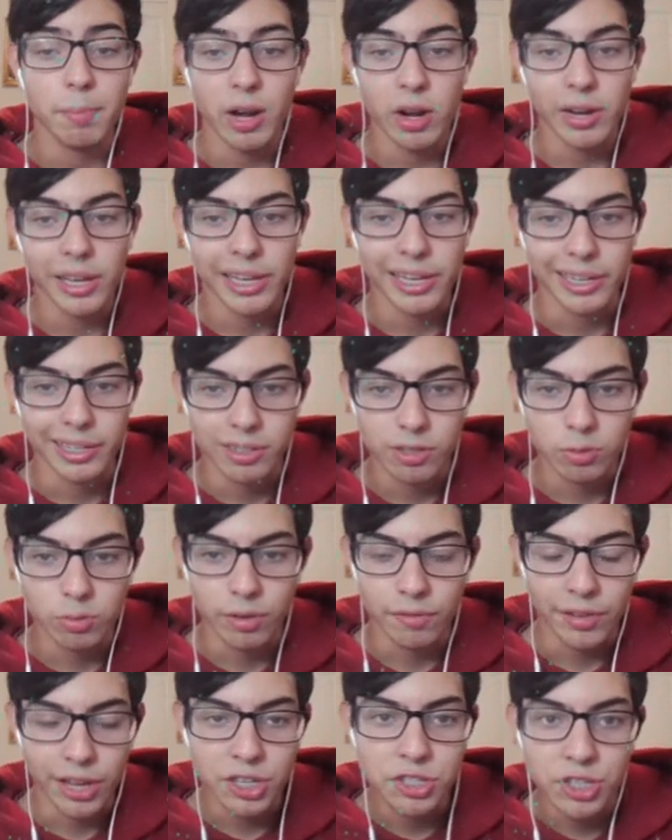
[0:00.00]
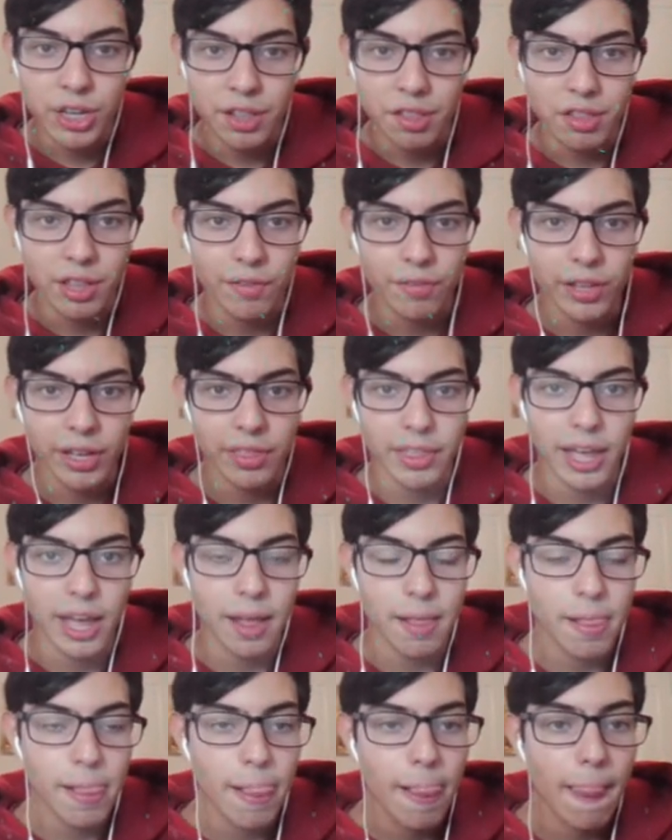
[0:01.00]
Merity can revenge it and stuff like
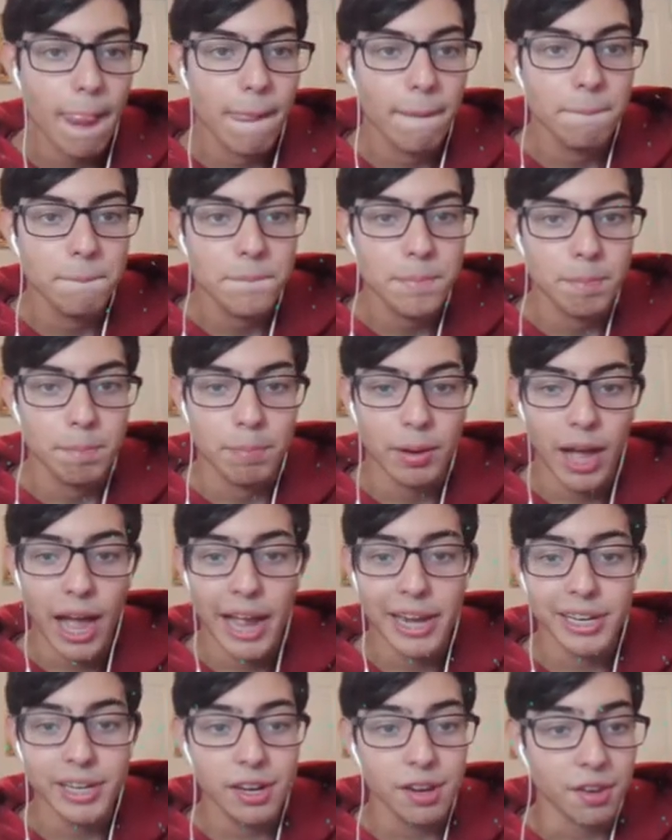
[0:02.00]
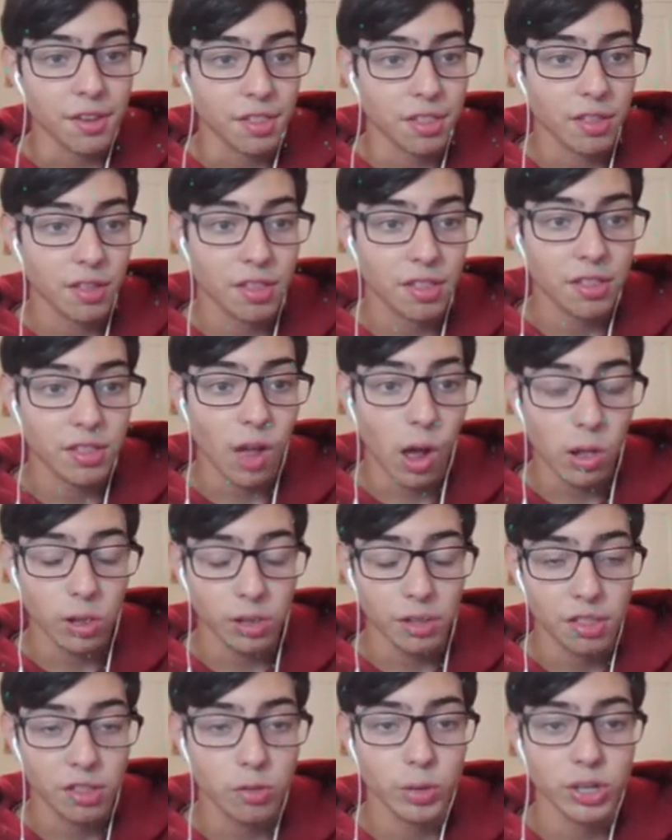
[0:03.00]
that, but I need a
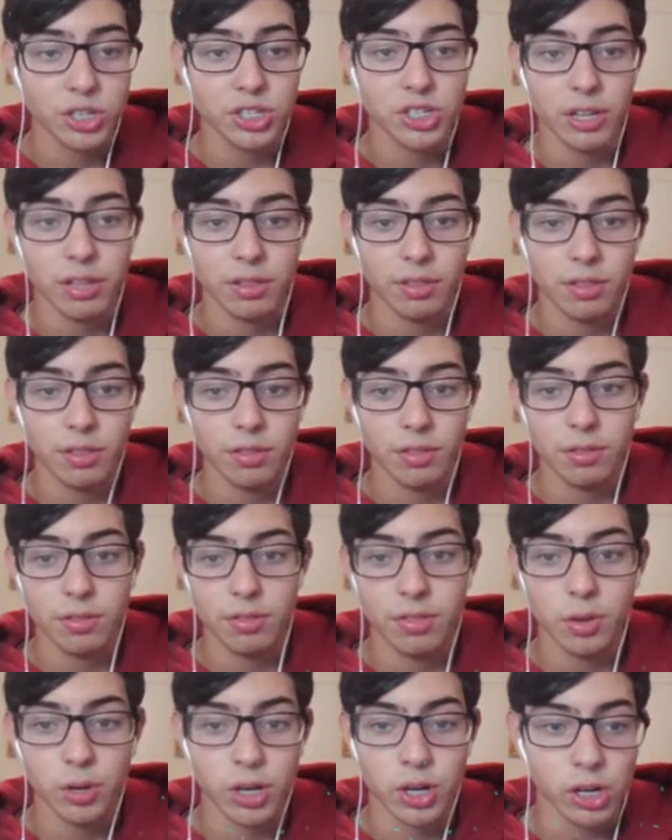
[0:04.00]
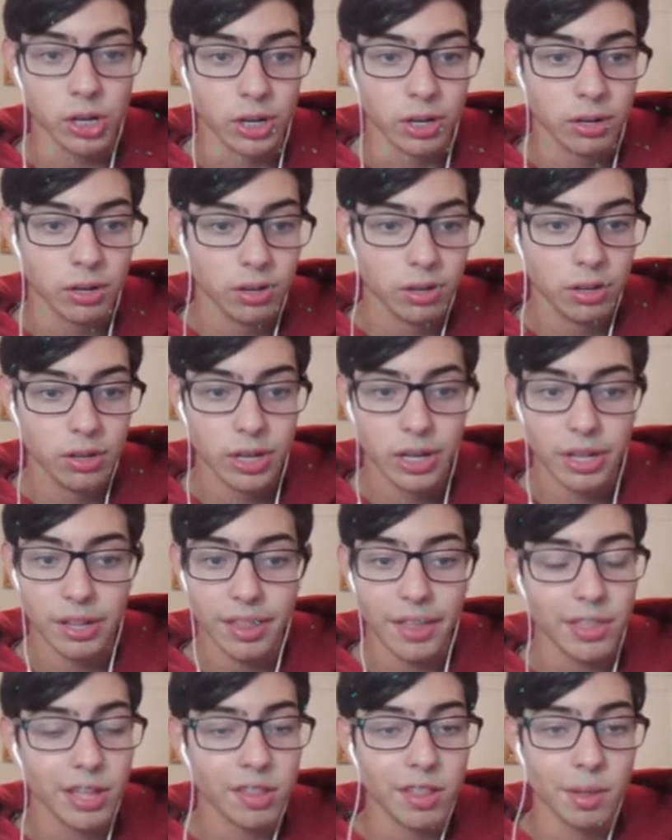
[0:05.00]
solid switch in to Girder because
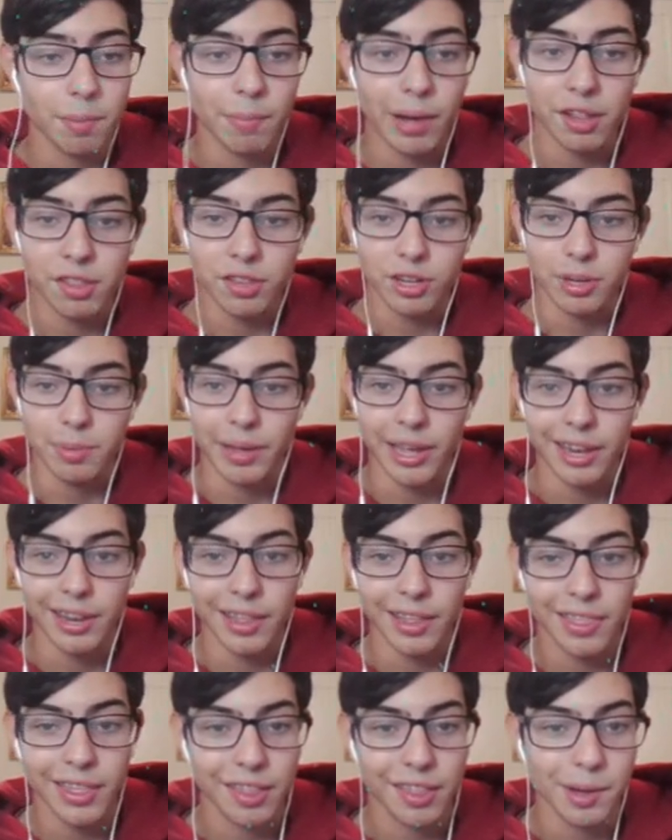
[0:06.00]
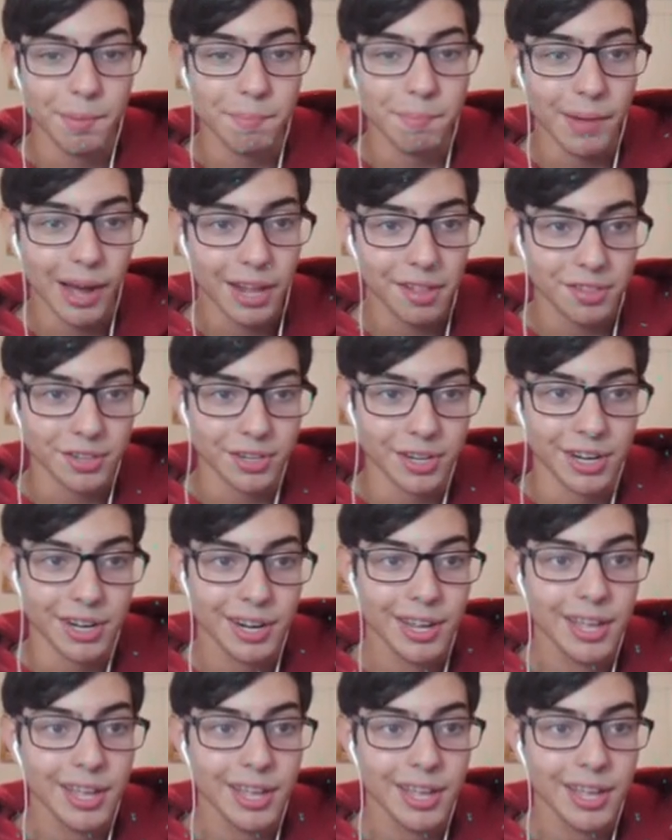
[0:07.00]
that thing's a monster, man. That thing's a monster.